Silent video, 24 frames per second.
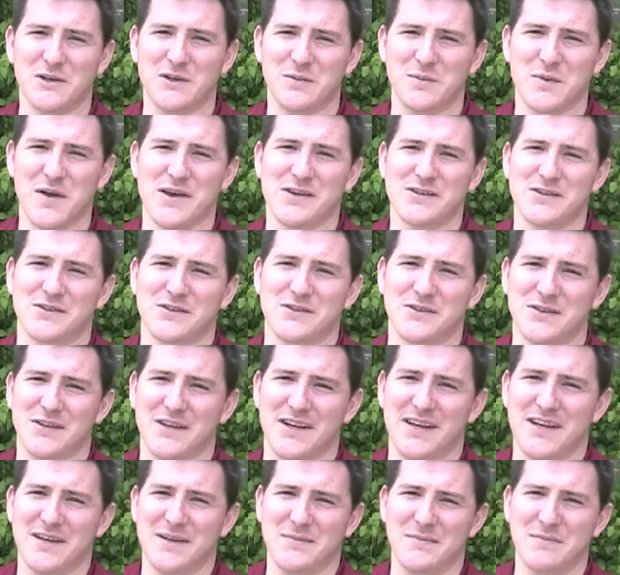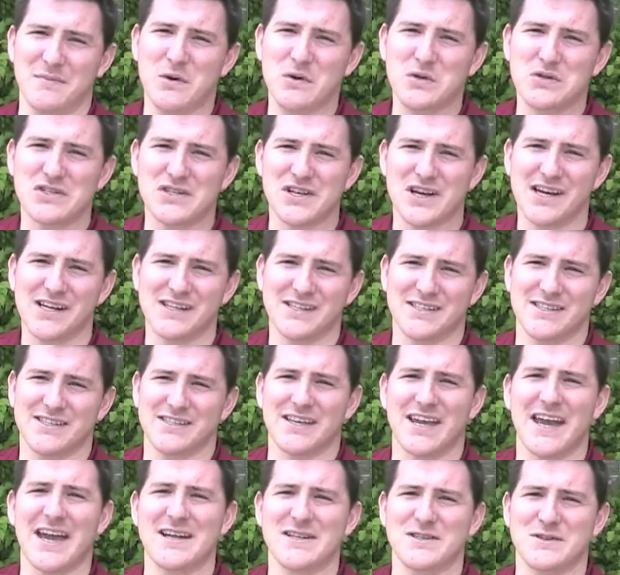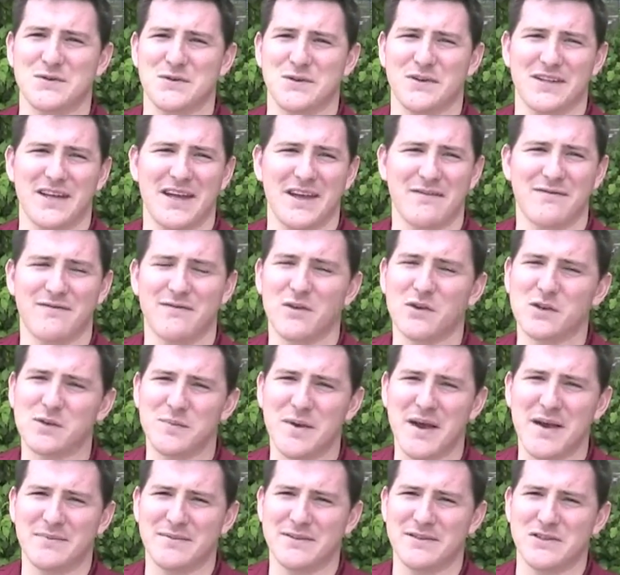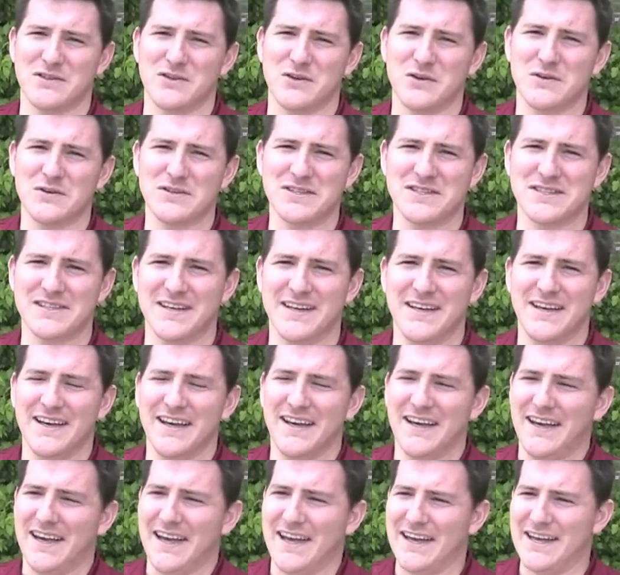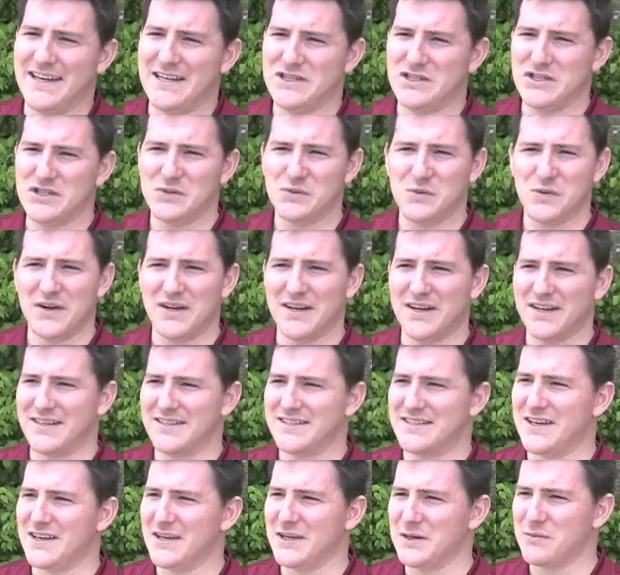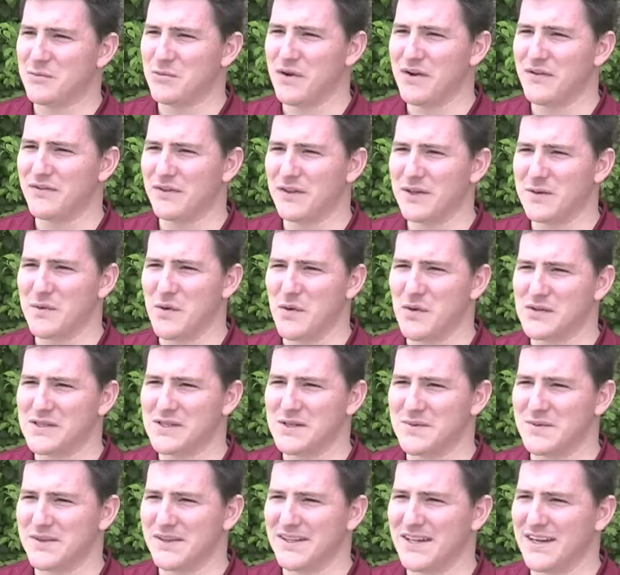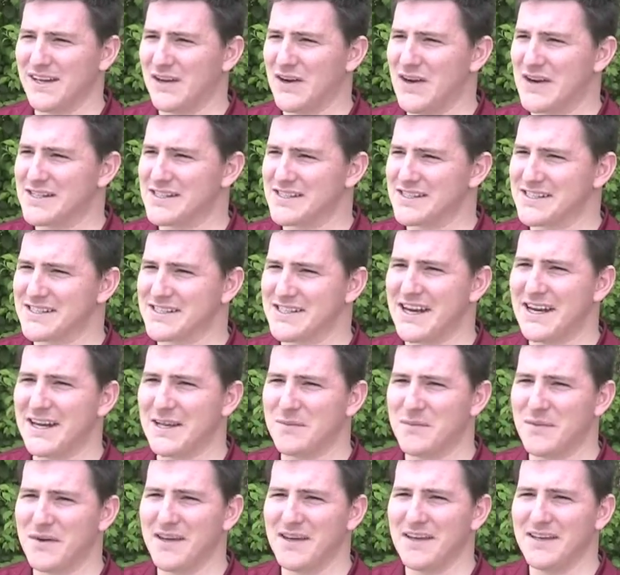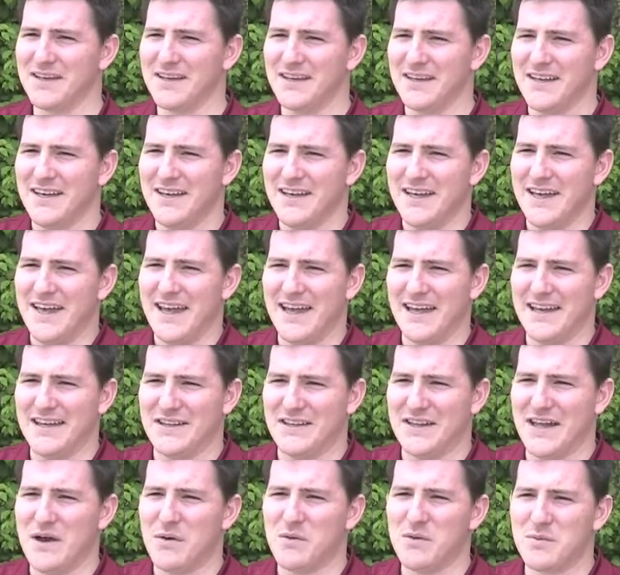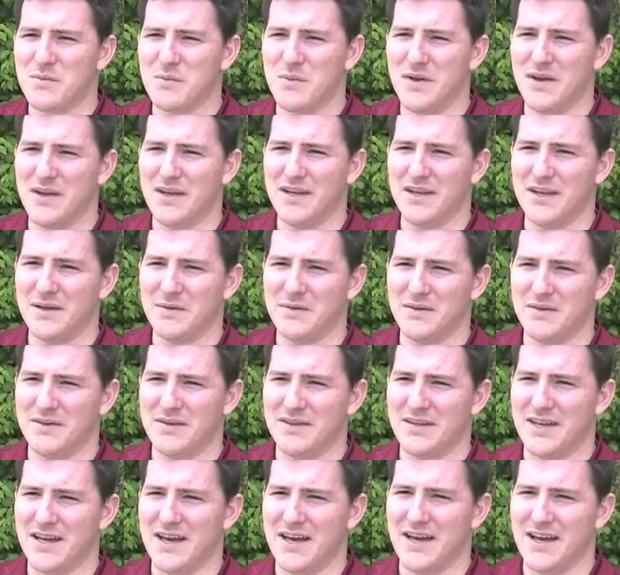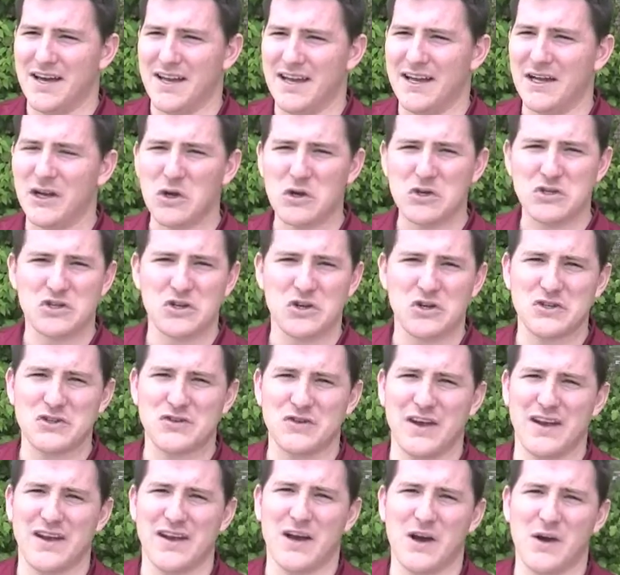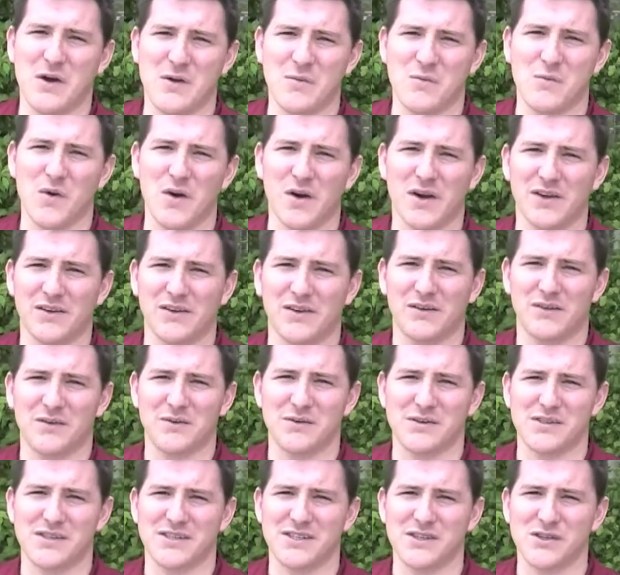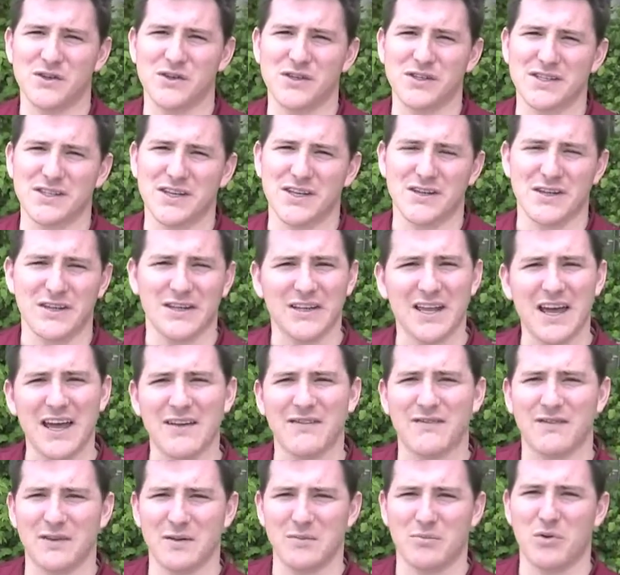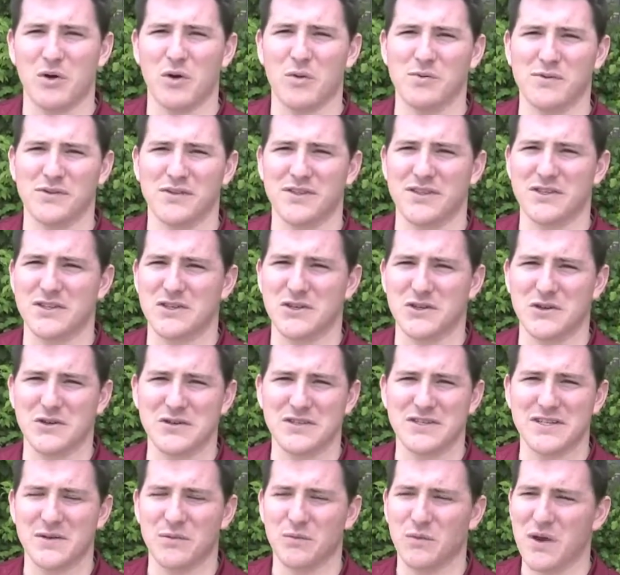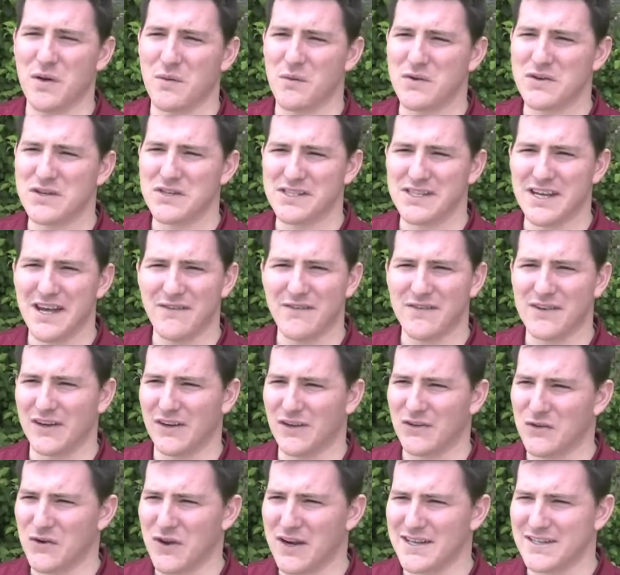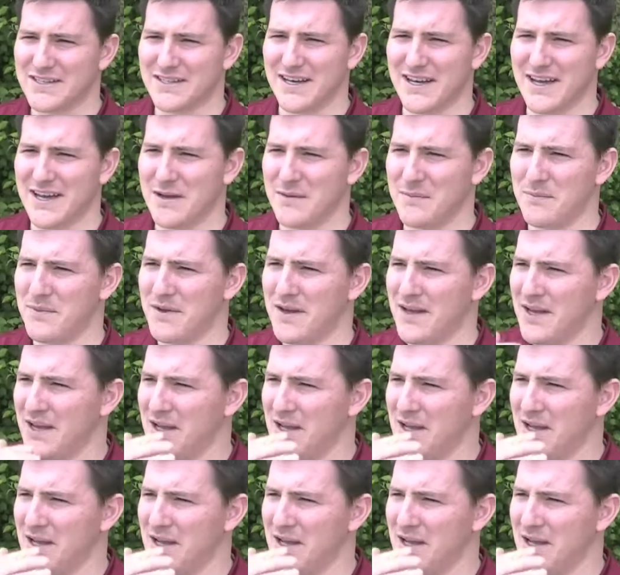youth pastor in Moose Jaw, Saskatchewan at First Baptist Church. And just want to tell you briefly about something that God's exciting me, and that would be in our church right now. I'm working through a series on the life and the purpose of the church, and we're just having a great time